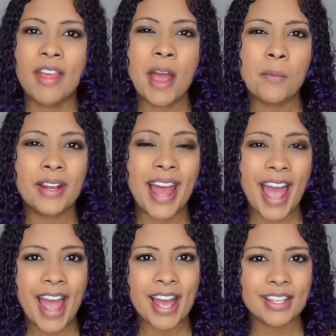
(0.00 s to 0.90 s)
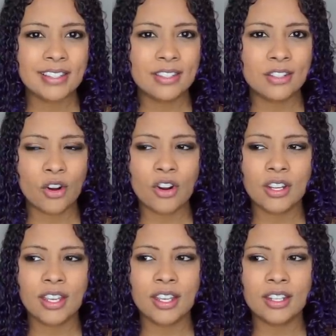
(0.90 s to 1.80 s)
that one has
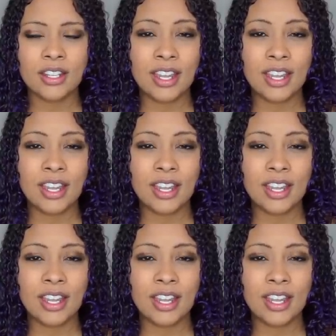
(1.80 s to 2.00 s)
started,